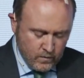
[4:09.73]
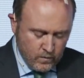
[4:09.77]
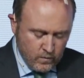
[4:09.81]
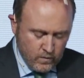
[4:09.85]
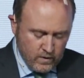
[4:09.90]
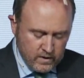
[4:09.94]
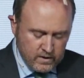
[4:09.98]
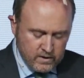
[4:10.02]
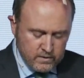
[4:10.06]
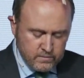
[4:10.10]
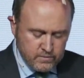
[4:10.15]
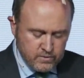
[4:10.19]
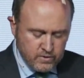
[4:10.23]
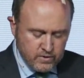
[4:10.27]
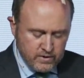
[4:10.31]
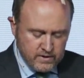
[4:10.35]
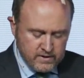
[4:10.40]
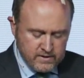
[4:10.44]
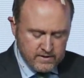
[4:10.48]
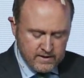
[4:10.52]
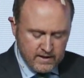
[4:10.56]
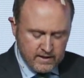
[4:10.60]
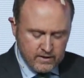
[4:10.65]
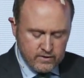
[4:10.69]
Welcome to the
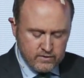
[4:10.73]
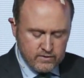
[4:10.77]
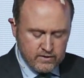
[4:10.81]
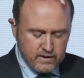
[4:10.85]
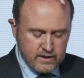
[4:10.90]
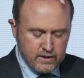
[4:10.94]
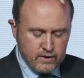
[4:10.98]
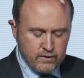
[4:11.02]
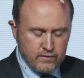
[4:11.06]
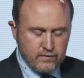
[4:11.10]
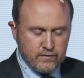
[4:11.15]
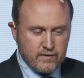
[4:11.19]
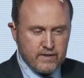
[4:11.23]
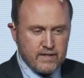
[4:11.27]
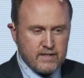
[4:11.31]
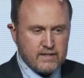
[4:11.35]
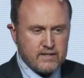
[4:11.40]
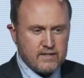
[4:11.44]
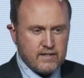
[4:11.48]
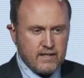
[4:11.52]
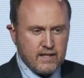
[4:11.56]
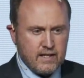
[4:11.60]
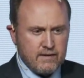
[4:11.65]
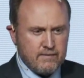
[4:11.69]
second day of
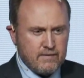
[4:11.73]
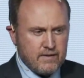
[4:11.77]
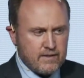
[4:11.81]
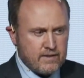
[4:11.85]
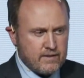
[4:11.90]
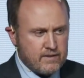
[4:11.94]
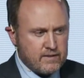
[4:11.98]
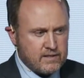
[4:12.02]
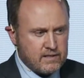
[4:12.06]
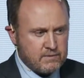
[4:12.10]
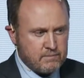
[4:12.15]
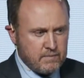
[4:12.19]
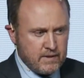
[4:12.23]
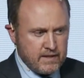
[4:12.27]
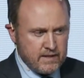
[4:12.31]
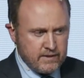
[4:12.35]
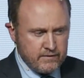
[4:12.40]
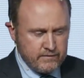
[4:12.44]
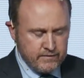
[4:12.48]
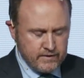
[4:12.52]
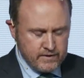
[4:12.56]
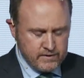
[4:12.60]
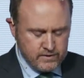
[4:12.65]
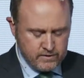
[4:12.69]
this 11th Spain
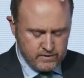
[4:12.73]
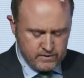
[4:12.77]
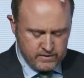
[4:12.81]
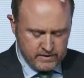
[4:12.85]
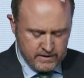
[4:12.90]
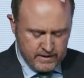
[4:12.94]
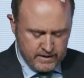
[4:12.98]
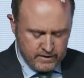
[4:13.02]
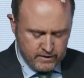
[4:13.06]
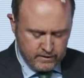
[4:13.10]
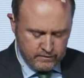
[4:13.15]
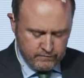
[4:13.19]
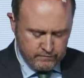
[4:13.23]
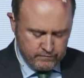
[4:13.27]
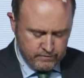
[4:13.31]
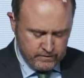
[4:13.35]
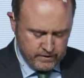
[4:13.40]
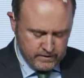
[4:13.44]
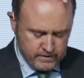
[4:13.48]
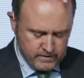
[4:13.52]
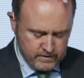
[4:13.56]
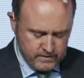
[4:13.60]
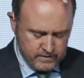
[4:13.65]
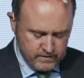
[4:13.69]
Investors Day
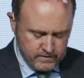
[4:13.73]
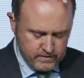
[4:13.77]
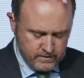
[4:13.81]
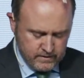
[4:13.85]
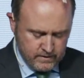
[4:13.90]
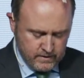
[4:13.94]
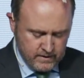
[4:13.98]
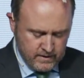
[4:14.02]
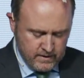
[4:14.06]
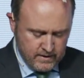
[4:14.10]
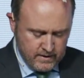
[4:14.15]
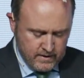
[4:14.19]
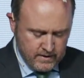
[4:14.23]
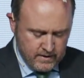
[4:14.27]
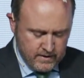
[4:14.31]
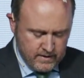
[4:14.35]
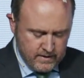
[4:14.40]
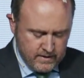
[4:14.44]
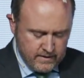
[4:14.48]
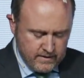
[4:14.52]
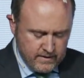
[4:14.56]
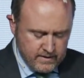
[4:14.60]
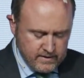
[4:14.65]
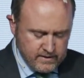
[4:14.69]
conference.
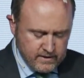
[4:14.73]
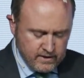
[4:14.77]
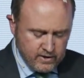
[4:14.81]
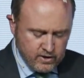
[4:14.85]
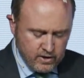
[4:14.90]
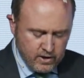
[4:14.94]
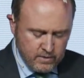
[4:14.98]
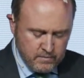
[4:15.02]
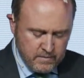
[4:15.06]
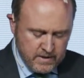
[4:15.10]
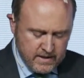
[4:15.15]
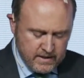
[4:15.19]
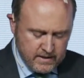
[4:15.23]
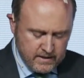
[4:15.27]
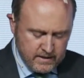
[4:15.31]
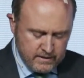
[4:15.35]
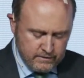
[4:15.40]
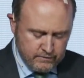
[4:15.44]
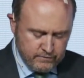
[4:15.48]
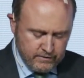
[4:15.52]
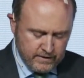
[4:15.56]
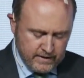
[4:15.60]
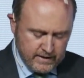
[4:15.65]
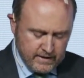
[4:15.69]
This economic
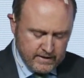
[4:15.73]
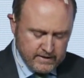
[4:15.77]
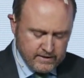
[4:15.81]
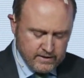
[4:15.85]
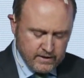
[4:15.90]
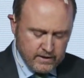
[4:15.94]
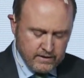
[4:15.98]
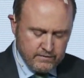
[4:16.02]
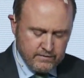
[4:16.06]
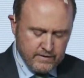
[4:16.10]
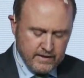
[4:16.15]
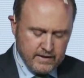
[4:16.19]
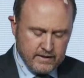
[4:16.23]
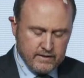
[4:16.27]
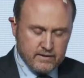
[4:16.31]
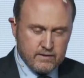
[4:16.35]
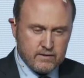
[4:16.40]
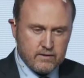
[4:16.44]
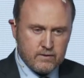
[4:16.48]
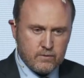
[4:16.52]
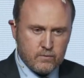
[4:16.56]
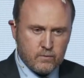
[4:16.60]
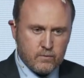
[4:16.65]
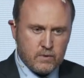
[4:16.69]
and financial
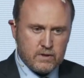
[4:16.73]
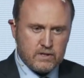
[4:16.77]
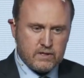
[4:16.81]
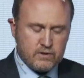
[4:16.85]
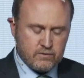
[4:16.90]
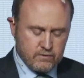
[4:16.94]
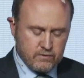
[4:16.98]
event, which